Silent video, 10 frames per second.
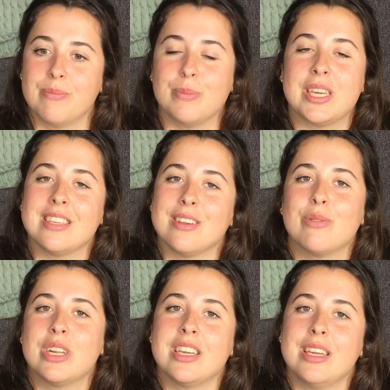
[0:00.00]
because I
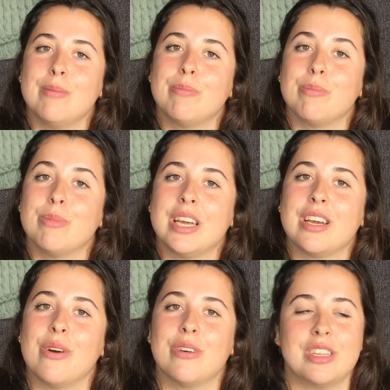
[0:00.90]
want to keep it
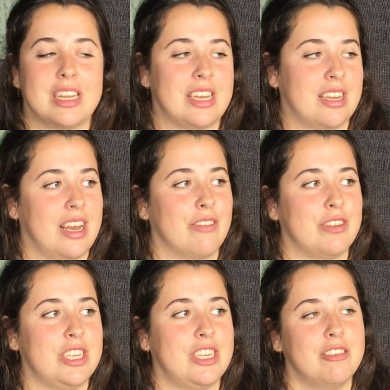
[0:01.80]
going like
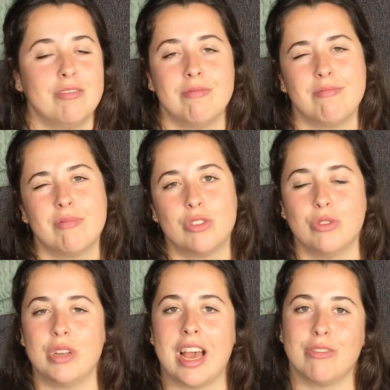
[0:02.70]
every
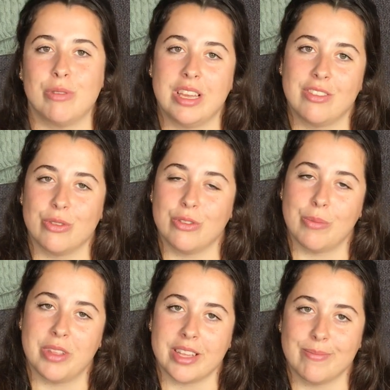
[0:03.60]
2.5 weeks or
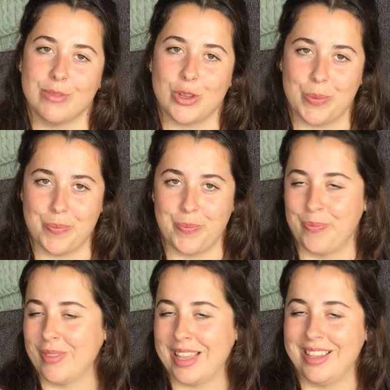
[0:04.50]
something. So
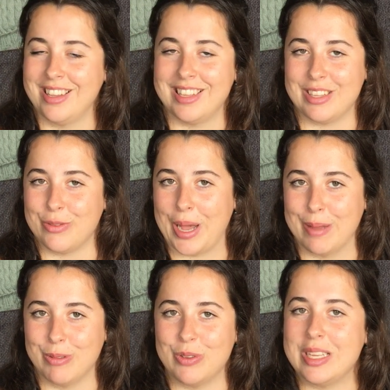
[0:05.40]
that's why
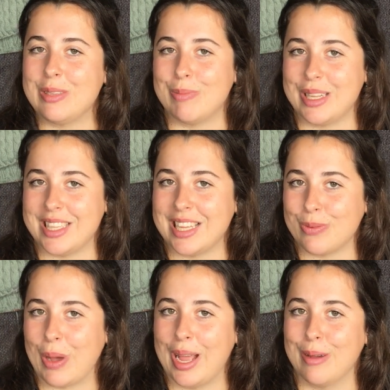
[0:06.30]
I'm doing this, but
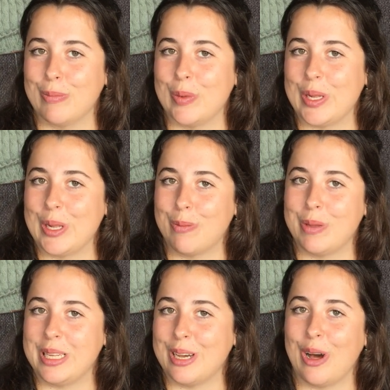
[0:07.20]
that's why I'm a little
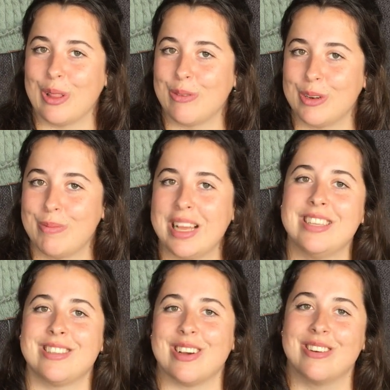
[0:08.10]
bit all over the
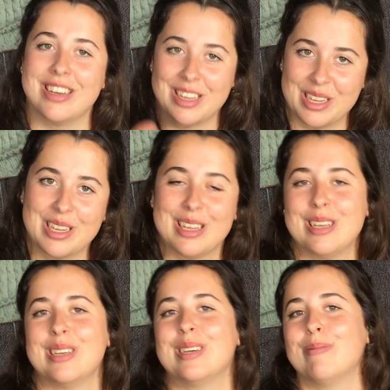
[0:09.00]
place. So
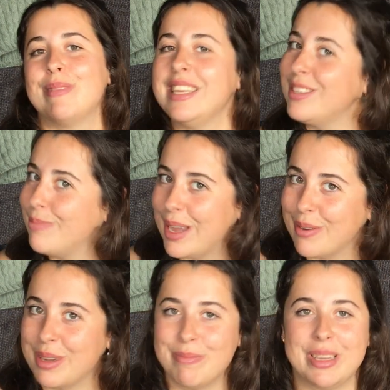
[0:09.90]
please bear
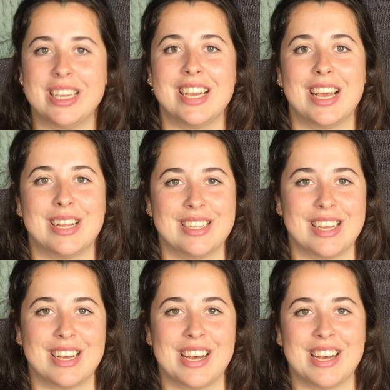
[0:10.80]
with me, and
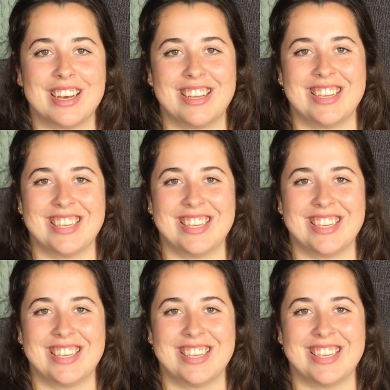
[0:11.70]
I